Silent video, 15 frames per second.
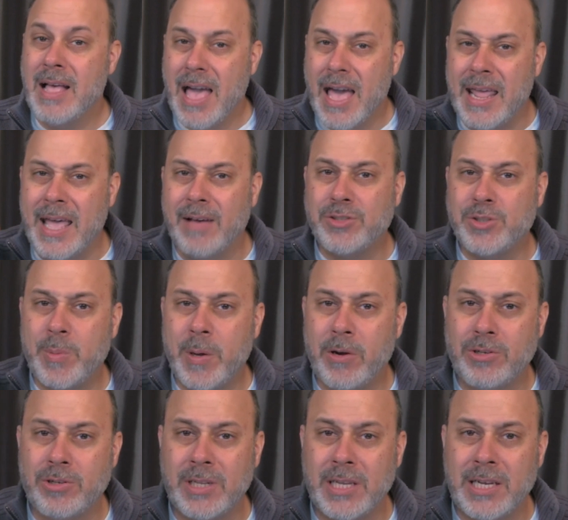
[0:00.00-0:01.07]
and have
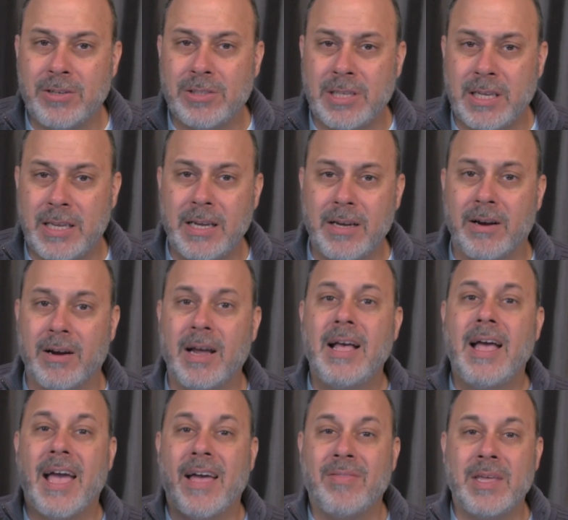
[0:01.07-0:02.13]
spiritual ears to hear
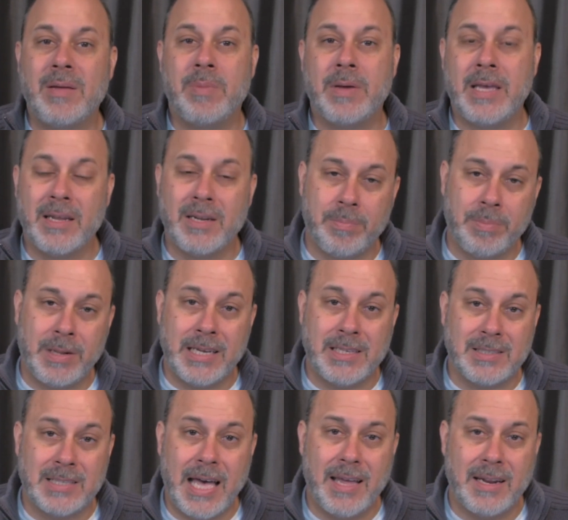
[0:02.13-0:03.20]
and then begin to
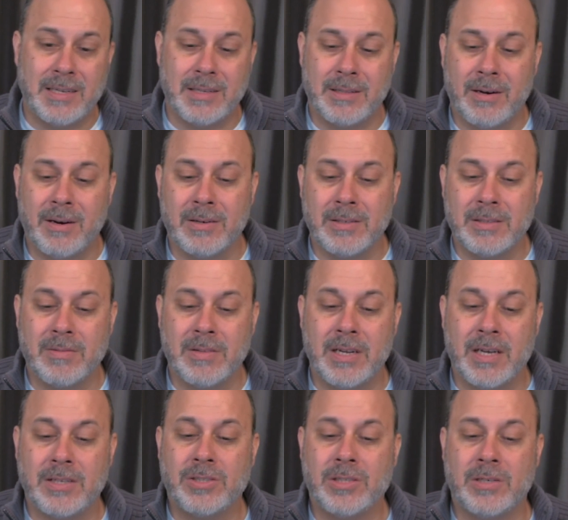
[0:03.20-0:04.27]
place that into the hearts of the
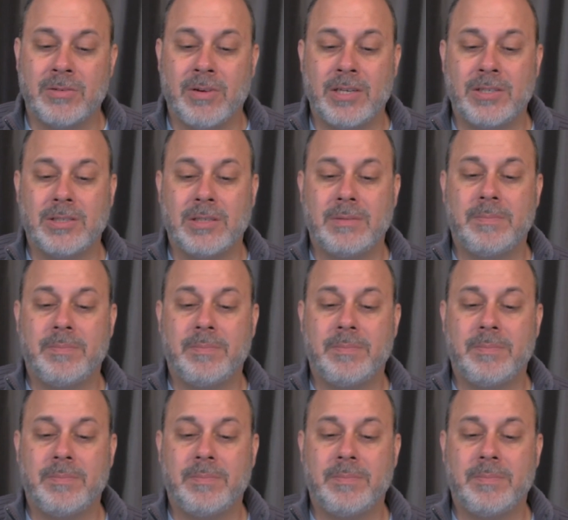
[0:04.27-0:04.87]
next generation.